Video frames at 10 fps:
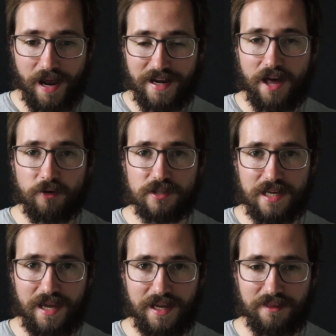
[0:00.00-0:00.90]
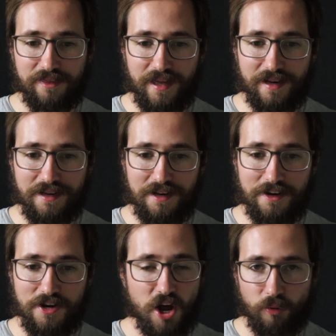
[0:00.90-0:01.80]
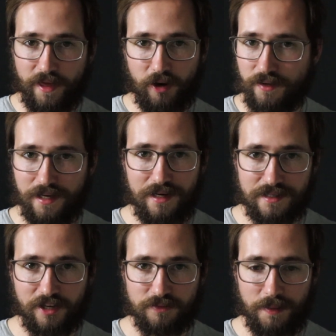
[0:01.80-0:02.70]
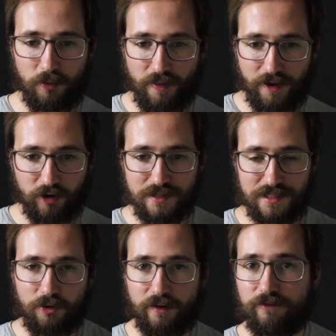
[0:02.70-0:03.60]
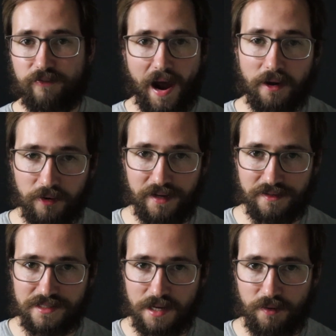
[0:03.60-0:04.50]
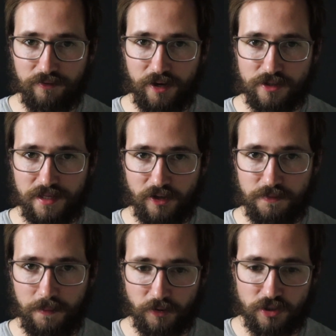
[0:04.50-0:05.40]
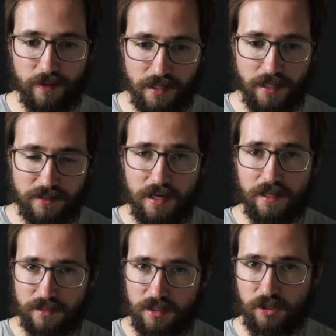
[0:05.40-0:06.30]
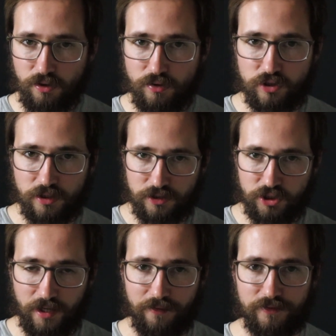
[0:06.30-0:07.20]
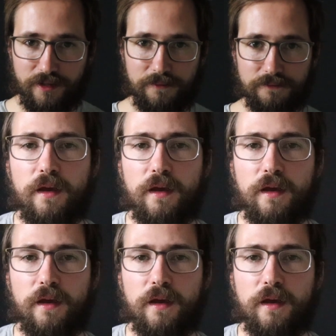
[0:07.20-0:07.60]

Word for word: And now they're saying that no, they don't need any salespeople, and they're considering firing some of their salespeople. So it's a huge shift.